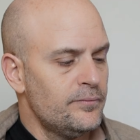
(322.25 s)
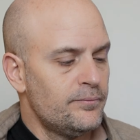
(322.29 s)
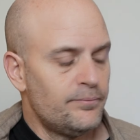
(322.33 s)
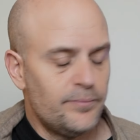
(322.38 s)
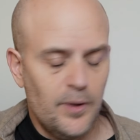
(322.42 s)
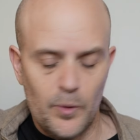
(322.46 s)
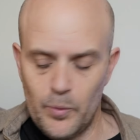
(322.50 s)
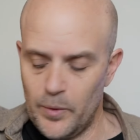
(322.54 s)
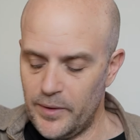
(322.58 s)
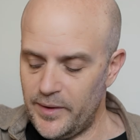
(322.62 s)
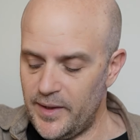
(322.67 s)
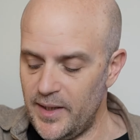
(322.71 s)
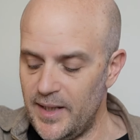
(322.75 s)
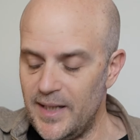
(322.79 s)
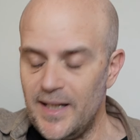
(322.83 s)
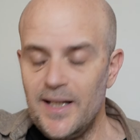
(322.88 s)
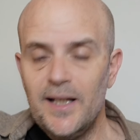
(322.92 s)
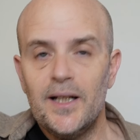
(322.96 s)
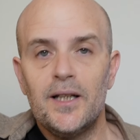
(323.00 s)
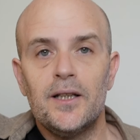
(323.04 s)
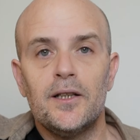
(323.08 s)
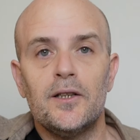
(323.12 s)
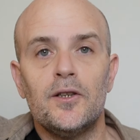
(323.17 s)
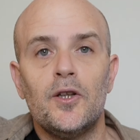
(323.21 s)
but with the
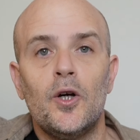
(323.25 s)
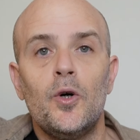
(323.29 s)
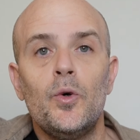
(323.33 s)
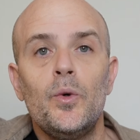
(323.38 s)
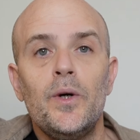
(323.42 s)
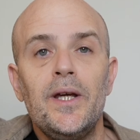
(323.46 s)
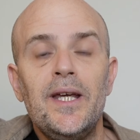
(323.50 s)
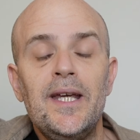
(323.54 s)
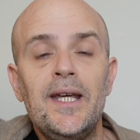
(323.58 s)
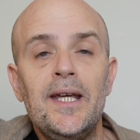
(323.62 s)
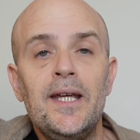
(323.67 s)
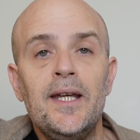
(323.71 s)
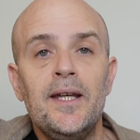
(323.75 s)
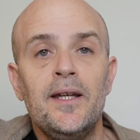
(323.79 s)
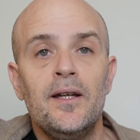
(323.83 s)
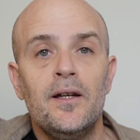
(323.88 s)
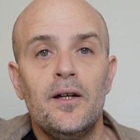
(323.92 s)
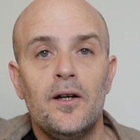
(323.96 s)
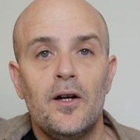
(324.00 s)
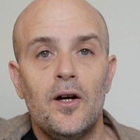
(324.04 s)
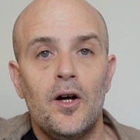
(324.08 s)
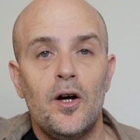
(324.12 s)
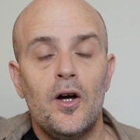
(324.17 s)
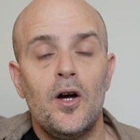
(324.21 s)
low
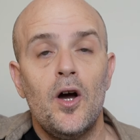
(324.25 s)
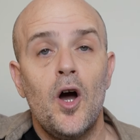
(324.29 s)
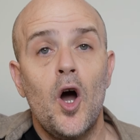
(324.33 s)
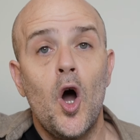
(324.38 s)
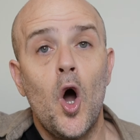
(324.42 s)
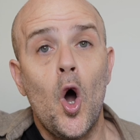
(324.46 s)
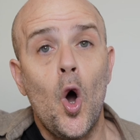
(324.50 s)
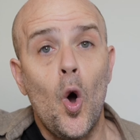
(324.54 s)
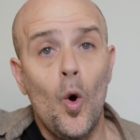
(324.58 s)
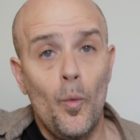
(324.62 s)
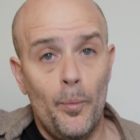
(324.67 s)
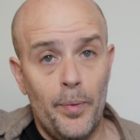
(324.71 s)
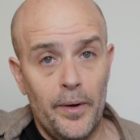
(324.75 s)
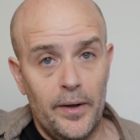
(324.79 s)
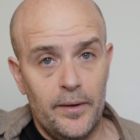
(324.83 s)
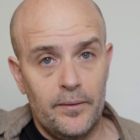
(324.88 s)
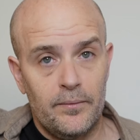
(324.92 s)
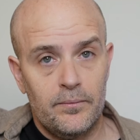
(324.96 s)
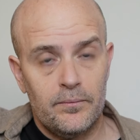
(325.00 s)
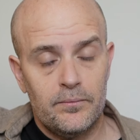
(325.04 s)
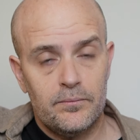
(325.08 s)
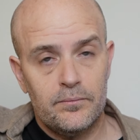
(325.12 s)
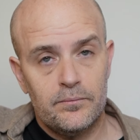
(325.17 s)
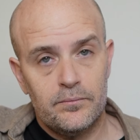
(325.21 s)
E
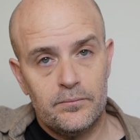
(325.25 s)
open.